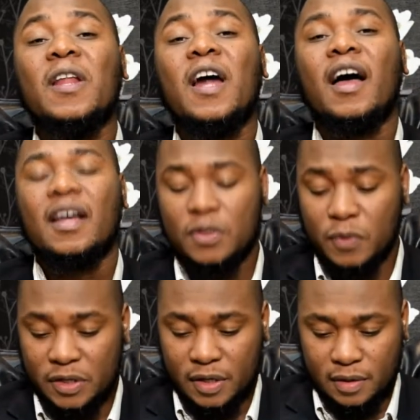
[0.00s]
Allah,
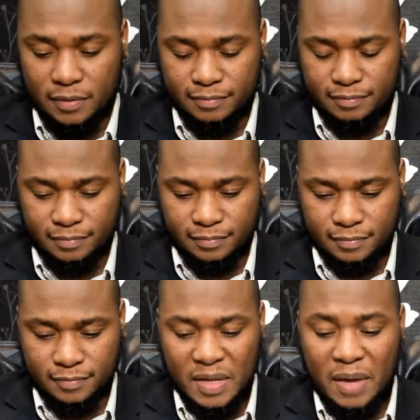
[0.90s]

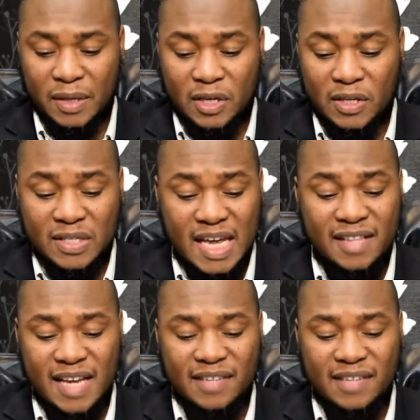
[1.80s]
because He